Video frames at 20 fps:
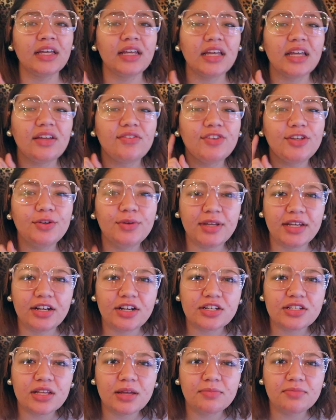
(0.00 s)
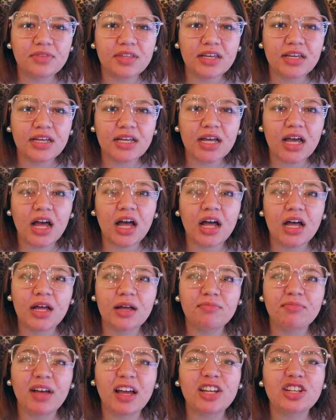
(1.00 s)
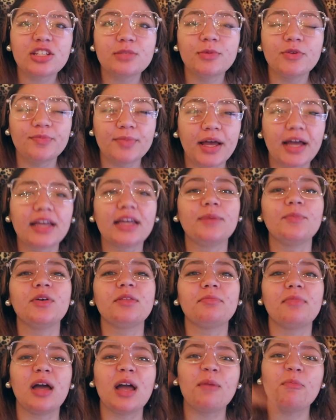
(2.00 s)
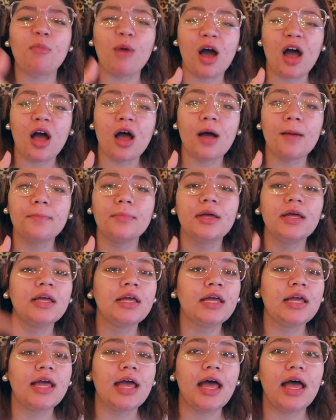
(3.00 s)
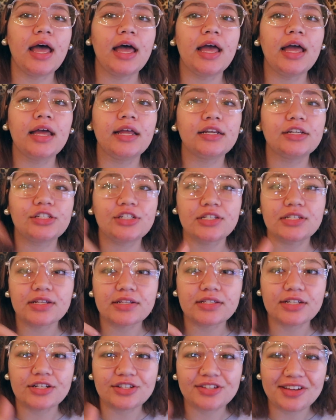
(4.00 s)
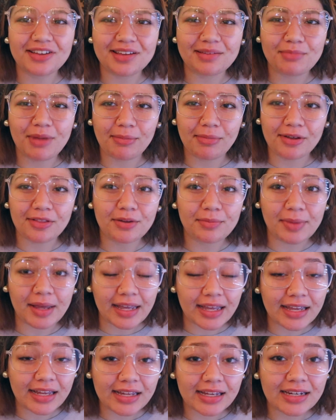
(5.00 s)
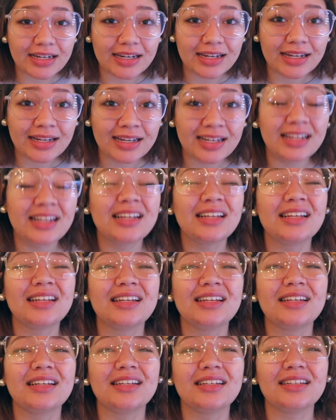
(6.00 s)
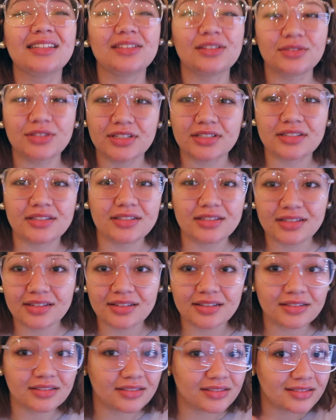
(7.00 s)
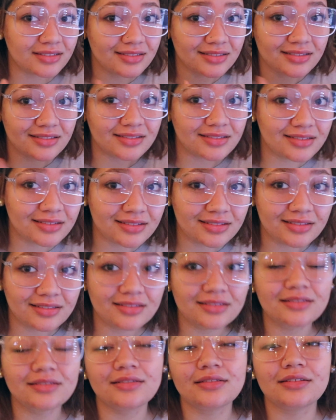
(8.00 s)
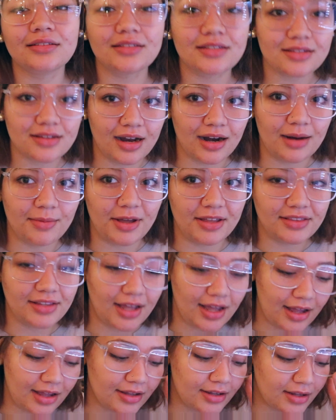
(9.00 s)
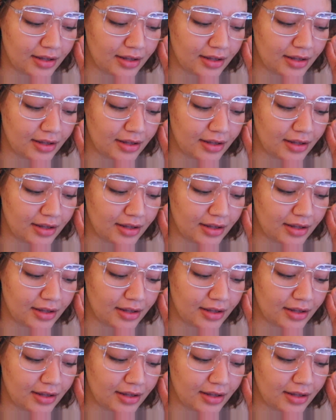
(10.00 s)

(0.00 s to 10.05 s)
If you hear something, I just moved back in with my mom, and she's downstairs cooking my brother bacon, so just sorry about that.